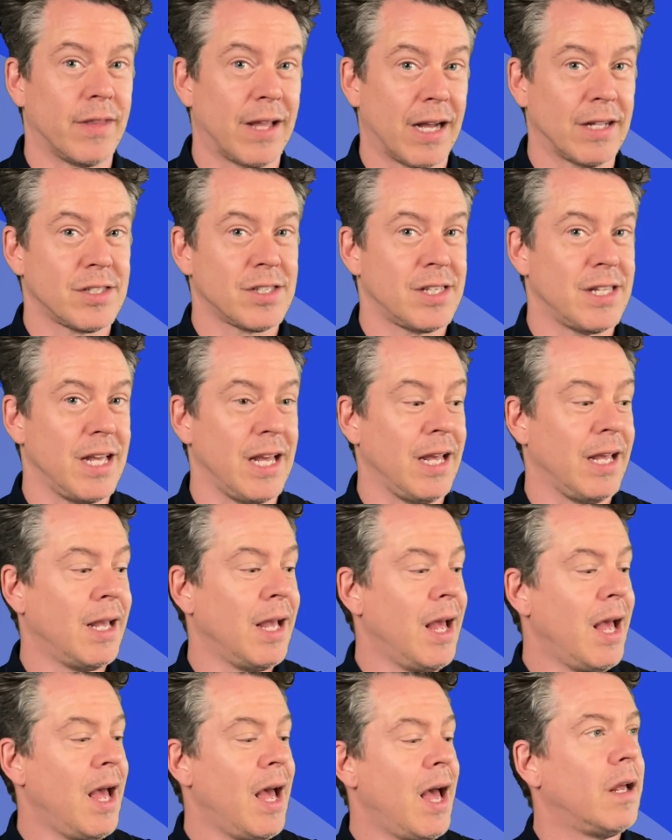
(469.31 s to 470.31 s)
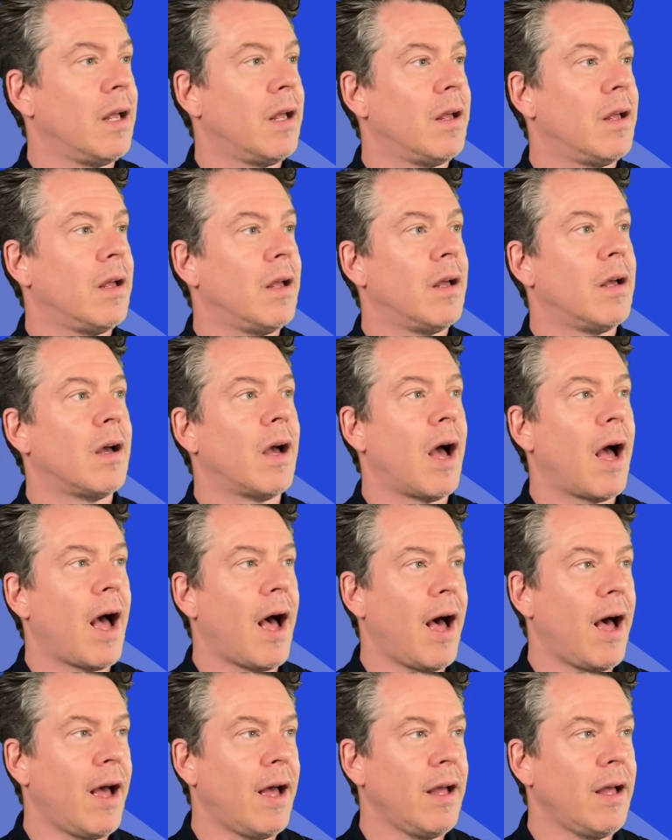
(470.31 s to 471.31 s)
That's the
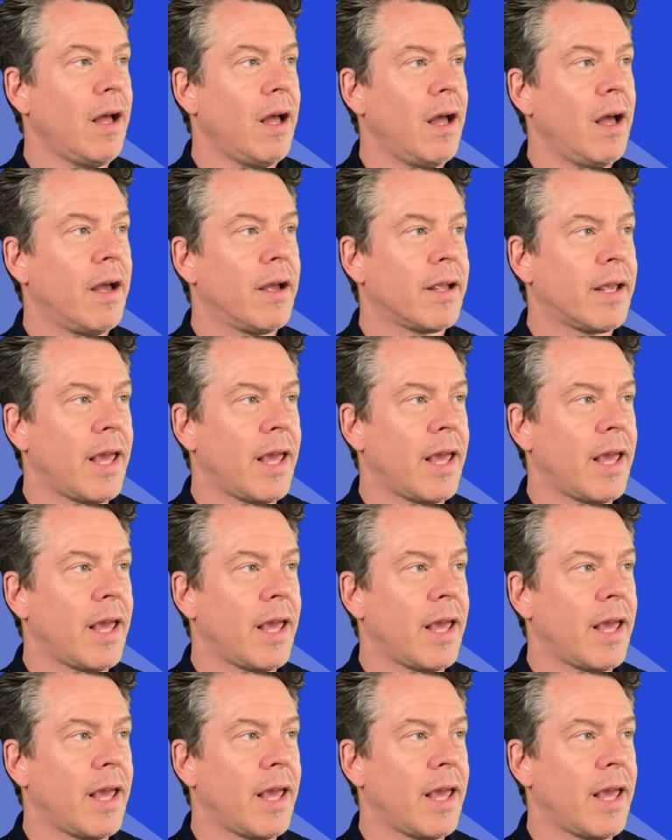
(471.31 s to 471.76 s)
I